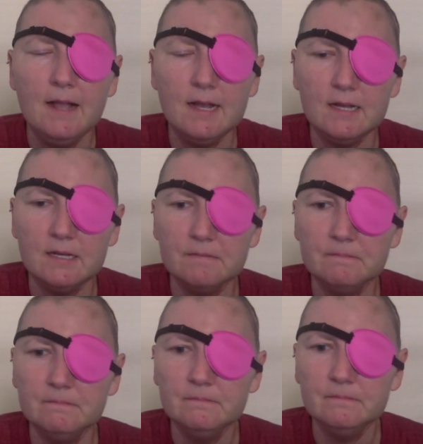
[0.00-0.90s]

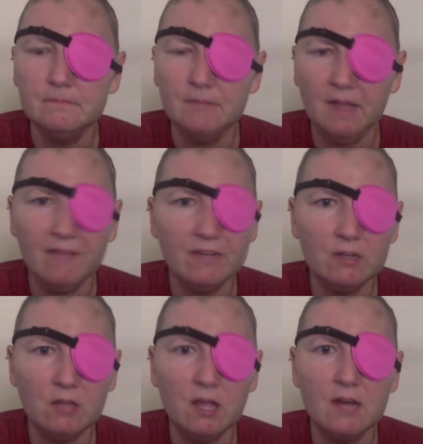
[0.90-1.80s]
I'm
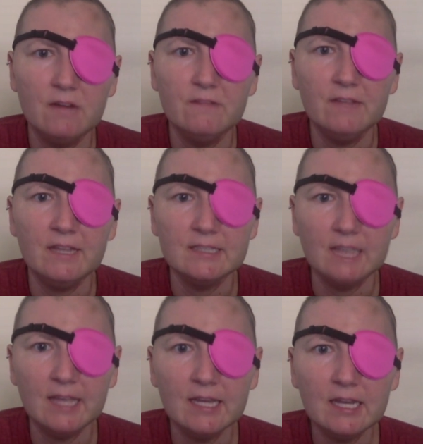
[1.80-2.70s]
having a lot of
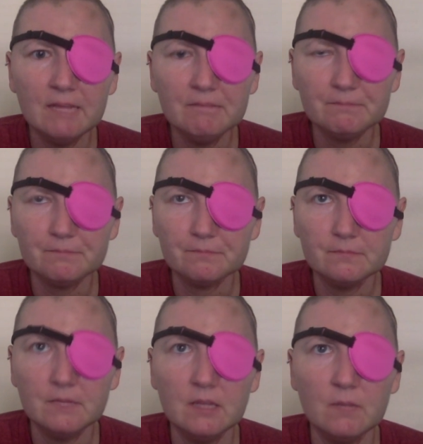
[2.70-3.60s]
anxiety
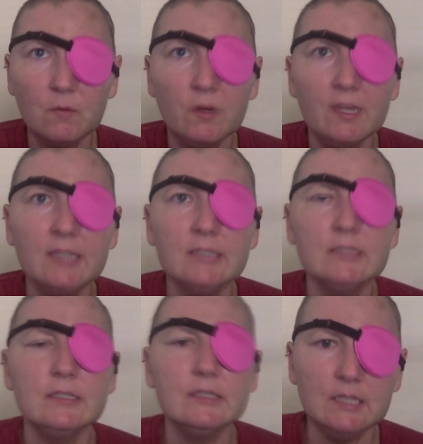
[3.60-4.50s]
in the
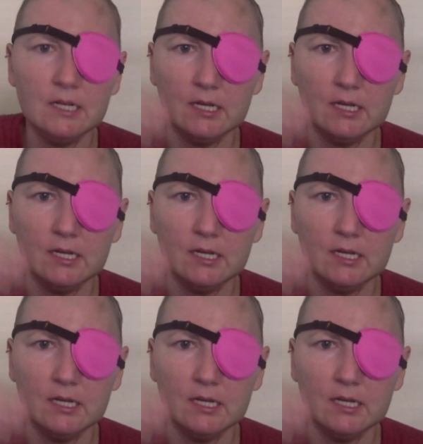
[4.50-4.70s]
mornings.